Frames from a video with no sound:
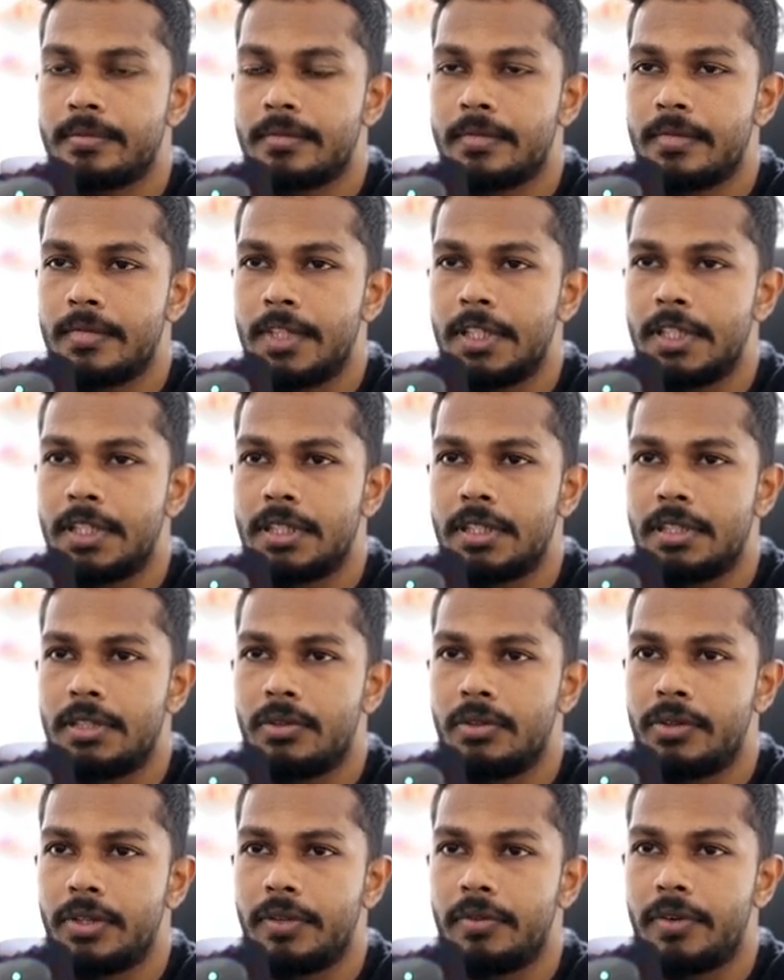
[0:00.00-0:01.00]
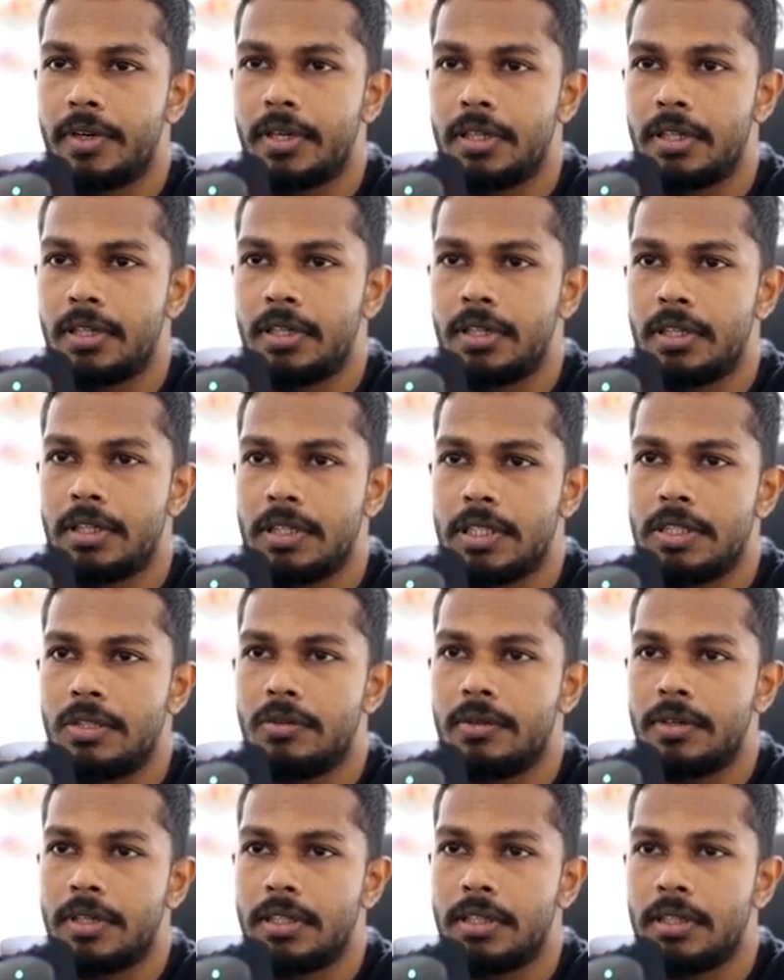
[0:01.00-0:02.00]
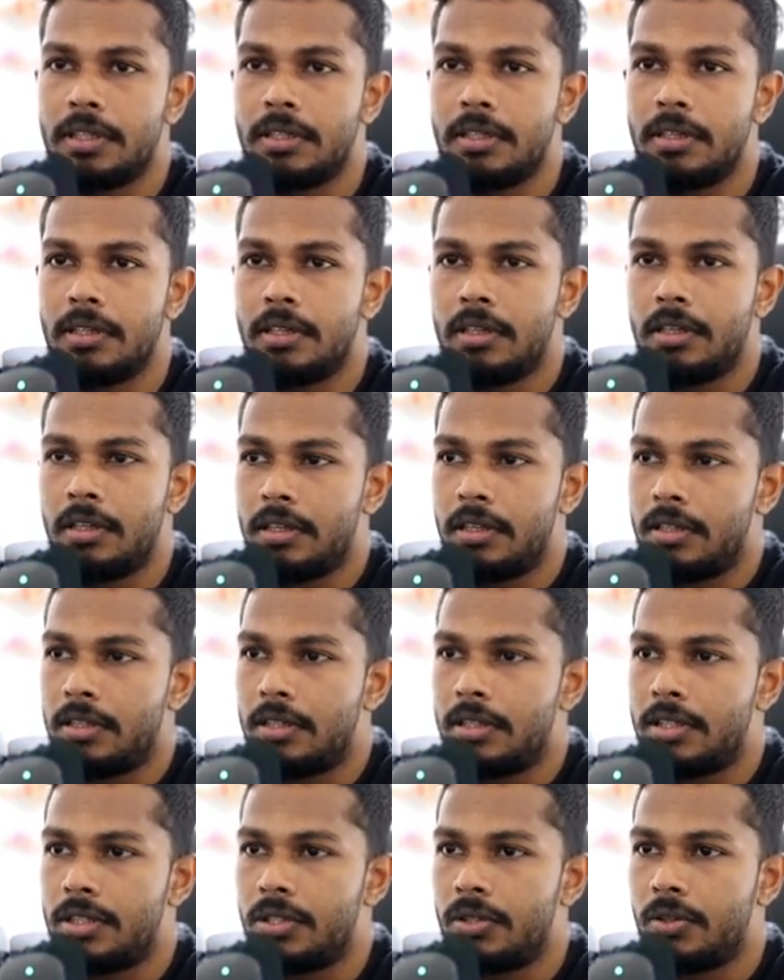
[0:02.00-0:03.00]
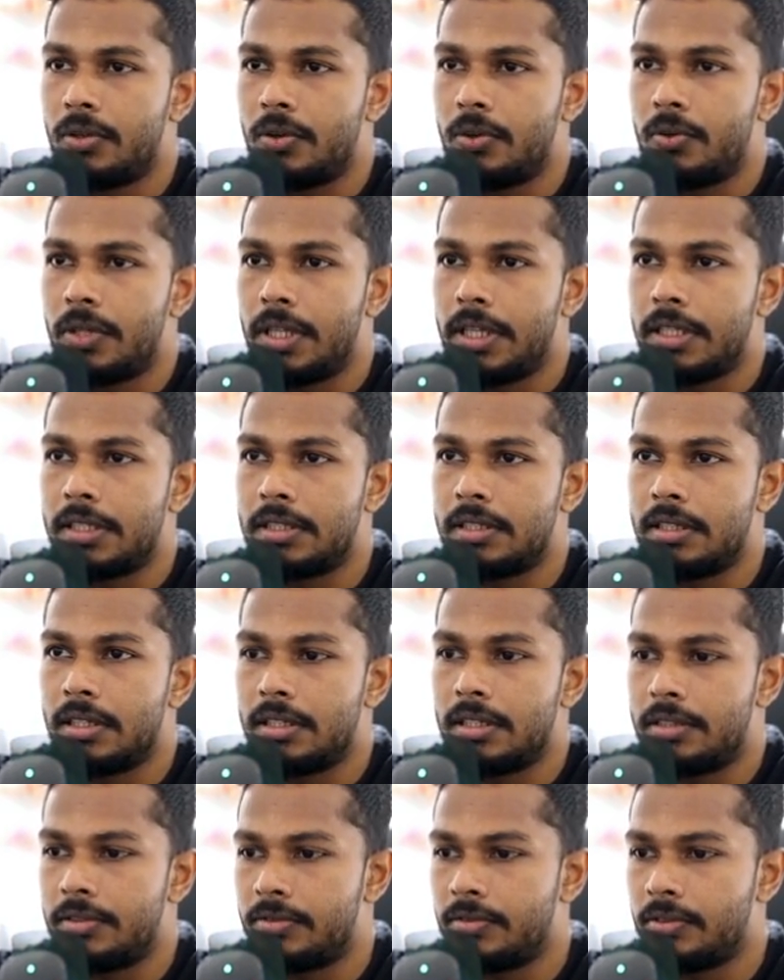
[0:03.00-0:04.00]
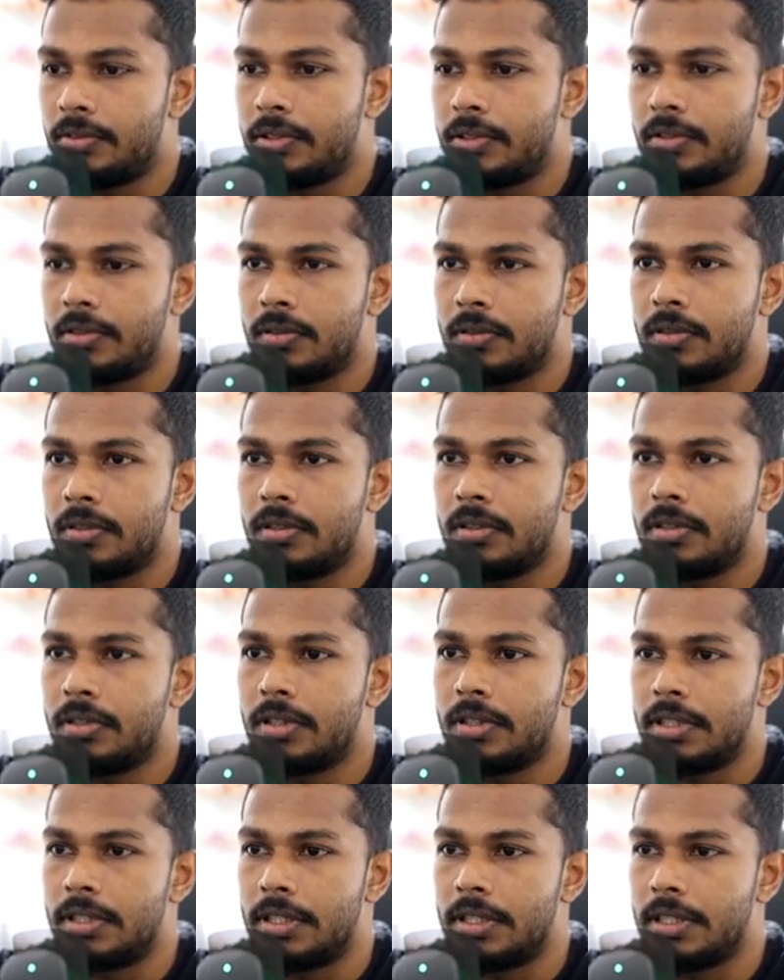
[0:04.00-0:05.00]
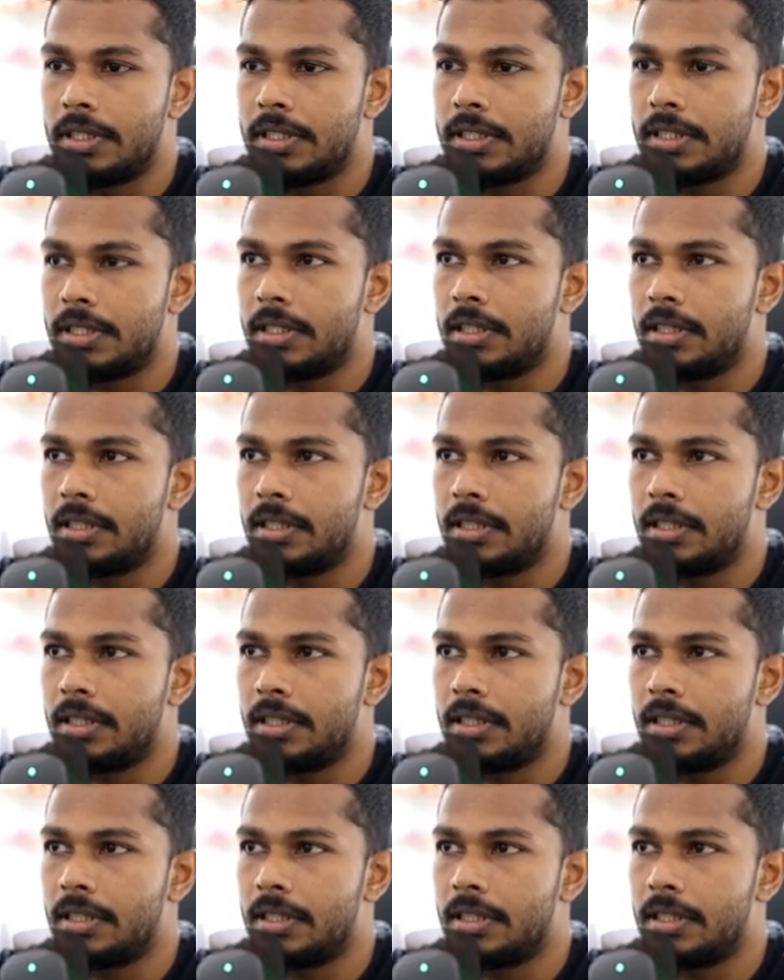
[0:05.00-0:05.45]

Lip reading: This is not the one. This is the one. So let's search for this.